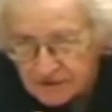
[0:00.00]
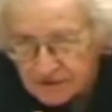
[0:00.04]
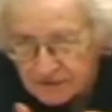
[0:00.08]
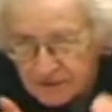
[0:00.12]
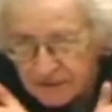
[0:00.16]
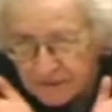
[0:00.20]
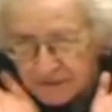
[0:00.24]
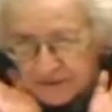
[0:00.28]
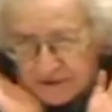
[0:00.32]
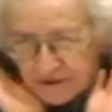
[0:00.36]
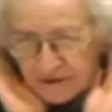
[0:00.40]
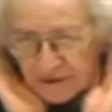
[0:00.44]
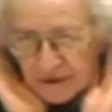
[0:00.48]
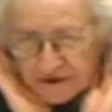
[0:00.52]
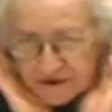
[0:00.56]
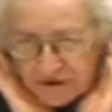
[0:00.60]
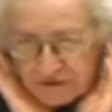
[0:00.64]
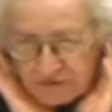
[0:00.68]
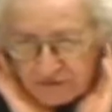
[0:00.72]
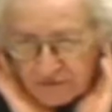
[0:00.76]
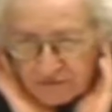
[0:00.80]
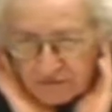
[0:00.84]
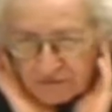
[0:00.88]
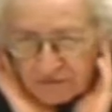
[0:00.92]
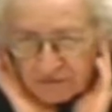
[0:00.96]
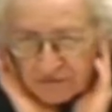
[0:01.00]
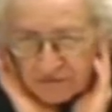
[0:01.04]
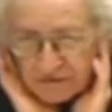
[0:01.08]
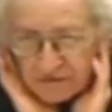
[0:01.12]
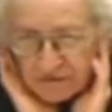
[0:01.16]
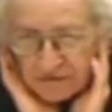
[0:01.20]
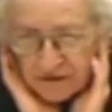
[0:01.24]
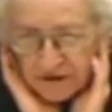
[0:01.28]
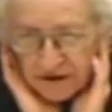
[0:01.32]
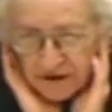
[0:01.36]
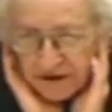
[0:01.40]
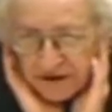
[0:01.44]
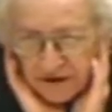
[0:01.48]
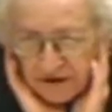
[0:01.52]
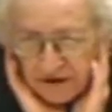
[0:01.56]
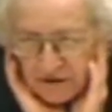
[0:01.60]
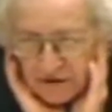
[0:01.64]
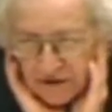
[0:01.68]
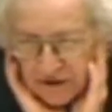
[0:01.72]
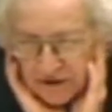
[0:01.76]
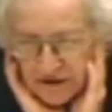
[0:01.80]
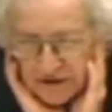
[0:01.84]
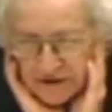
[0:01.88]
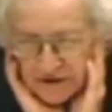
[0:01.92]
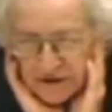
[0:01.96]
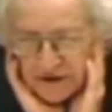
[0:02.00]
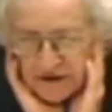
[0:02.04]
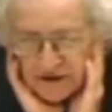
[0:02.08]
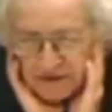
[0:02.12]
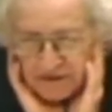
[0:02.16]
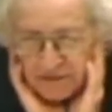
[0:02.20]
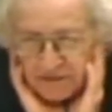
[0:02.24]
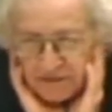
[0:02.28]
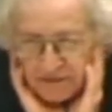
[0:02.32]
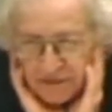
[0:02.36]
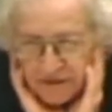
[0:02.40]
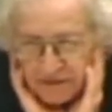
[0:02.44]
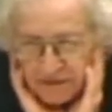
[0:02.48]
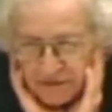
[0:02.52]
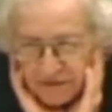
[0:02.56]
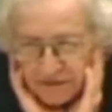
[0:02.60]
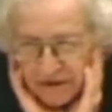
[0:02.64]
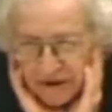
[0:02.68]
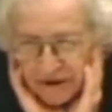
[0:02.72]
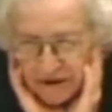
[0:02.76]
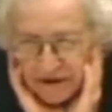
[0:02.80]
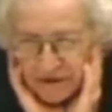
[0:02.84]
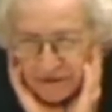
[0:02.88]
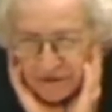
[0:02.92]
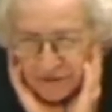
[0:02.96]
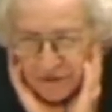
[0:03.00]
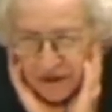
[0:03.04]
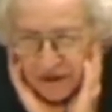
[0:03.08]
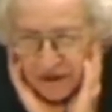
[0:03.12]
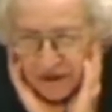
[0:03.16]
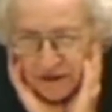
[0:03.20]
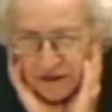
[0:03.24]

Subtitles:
the public reaction to. I didn't quite understand. Public reaction to what?